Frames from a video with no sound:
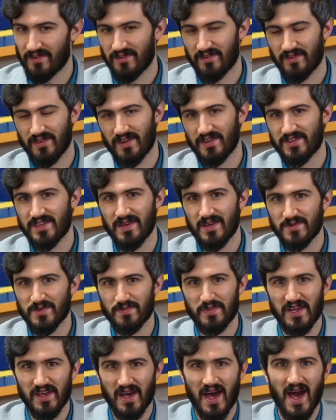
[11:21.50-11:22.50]
It seems to
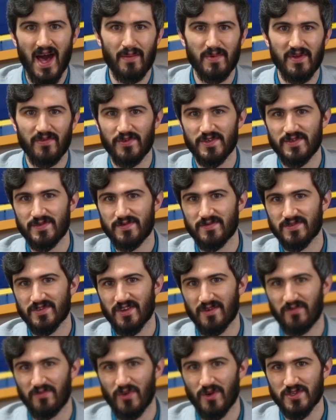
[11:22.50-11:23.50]
be a hobby for
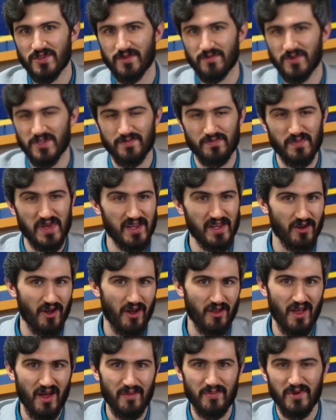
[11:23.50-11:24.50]
some folks to just make it
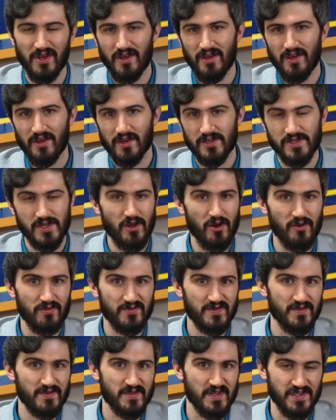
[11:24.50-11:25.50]
all up because they know
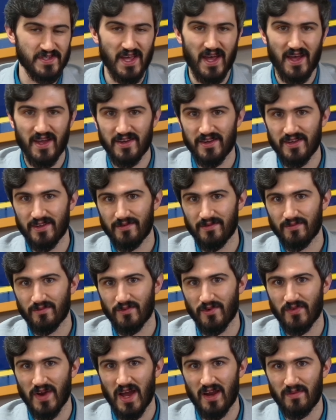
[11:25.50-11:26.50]
society
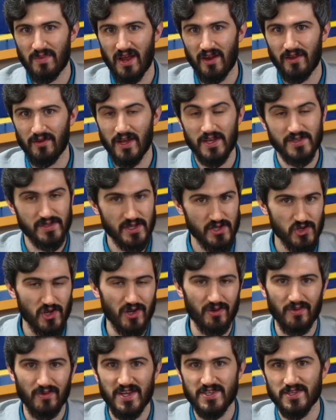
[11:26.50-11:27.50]
will frown about it, as they
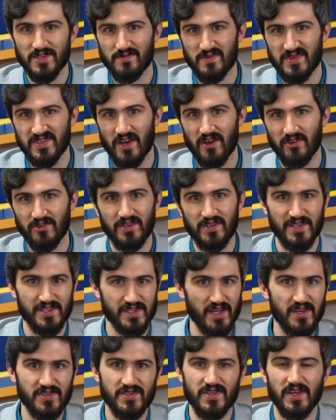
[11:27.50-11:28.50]
should. Racism is ugly and
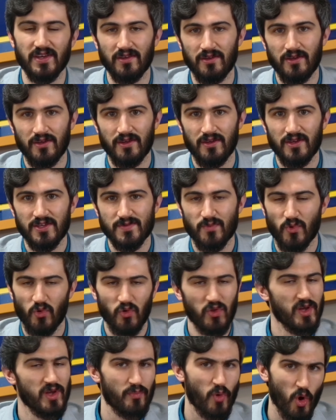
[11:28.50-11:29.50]
disgusting, it's
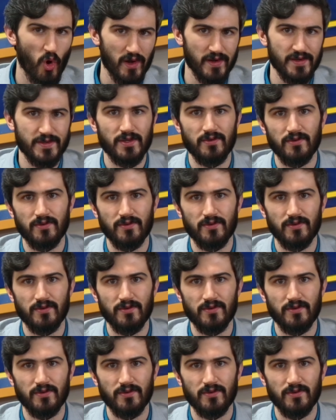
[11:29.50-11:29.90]
morally abhorrent.